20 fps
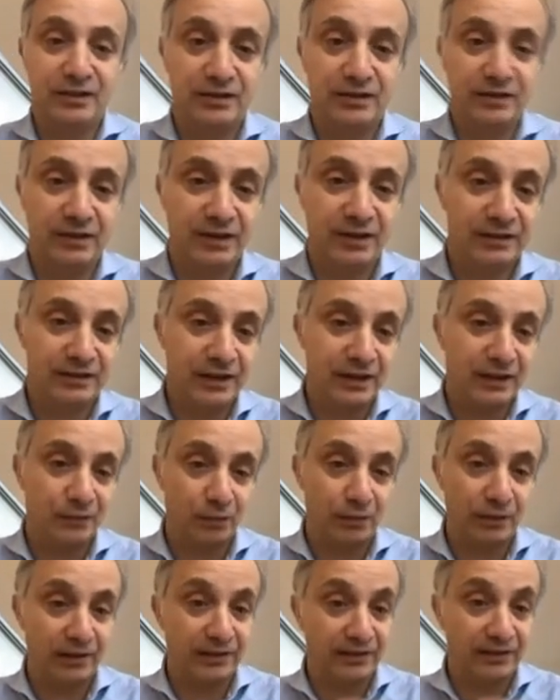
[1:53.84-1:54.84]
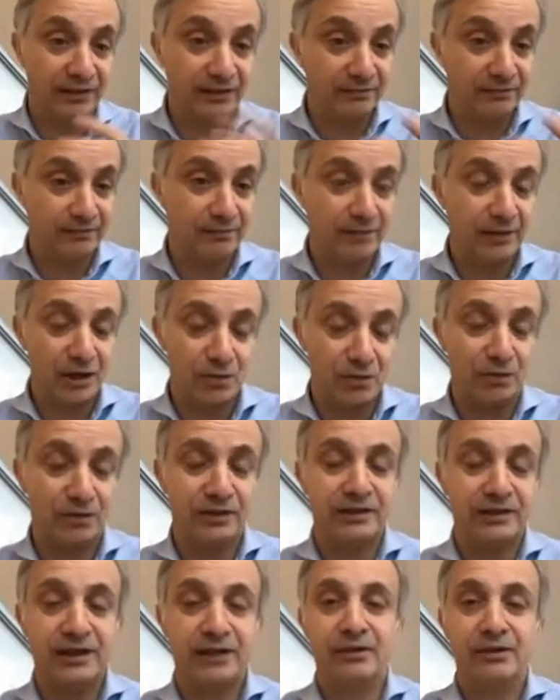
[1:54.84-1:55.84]
uh, dealt with in much more
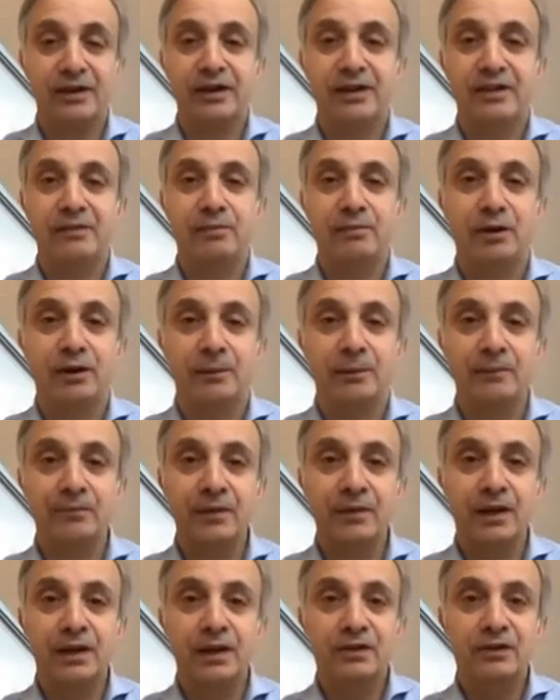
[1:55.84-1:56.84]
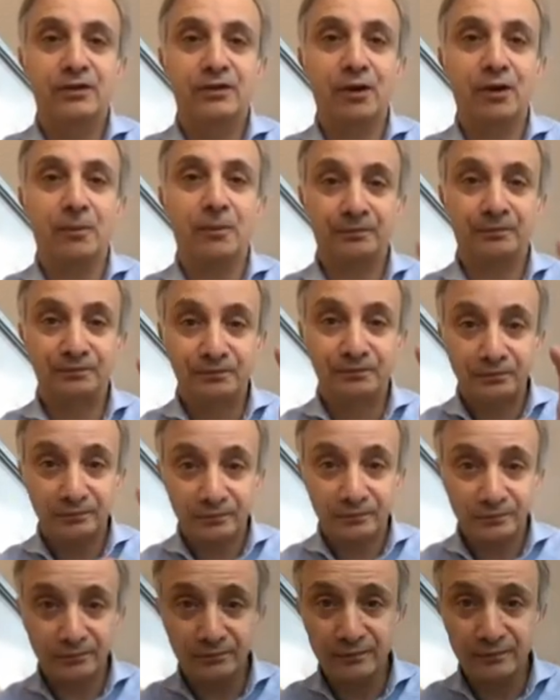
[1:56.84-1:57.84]
detail in the book. So
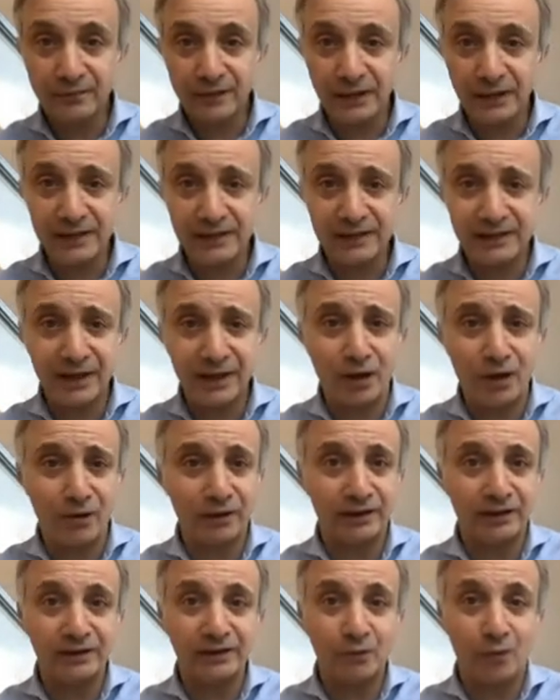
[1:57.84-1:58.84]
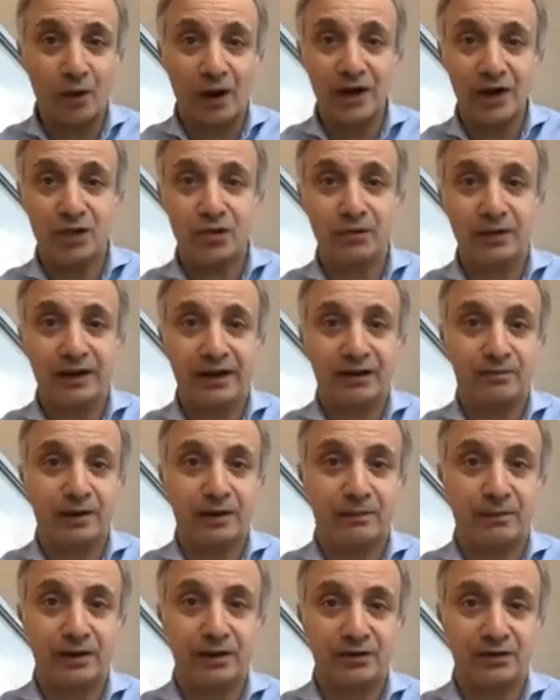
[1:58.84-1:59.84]
let's get going. Why should we care
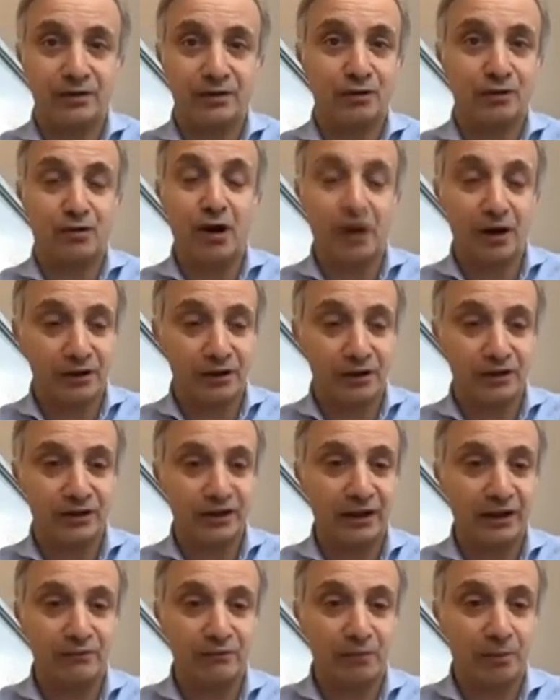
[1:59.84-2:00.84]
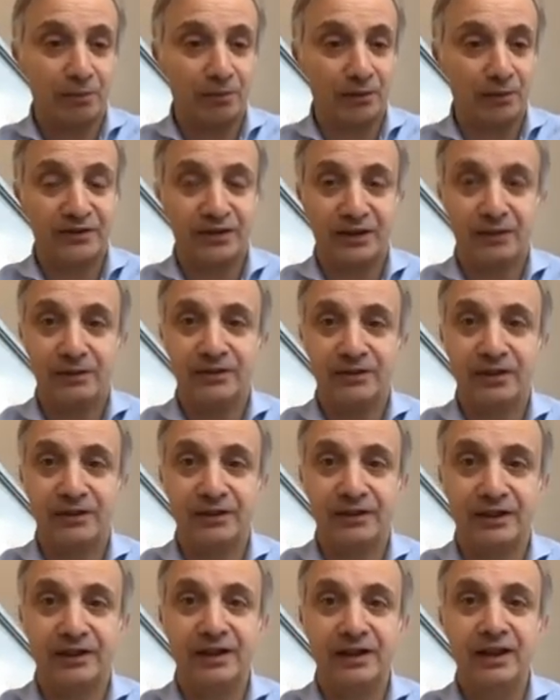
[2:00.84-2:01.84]
about busting bureaucracy and replacing with
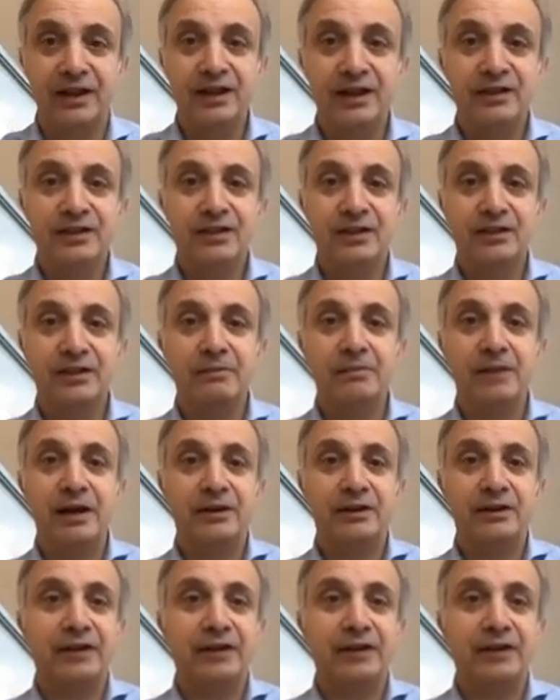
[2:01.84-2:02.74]
something something better?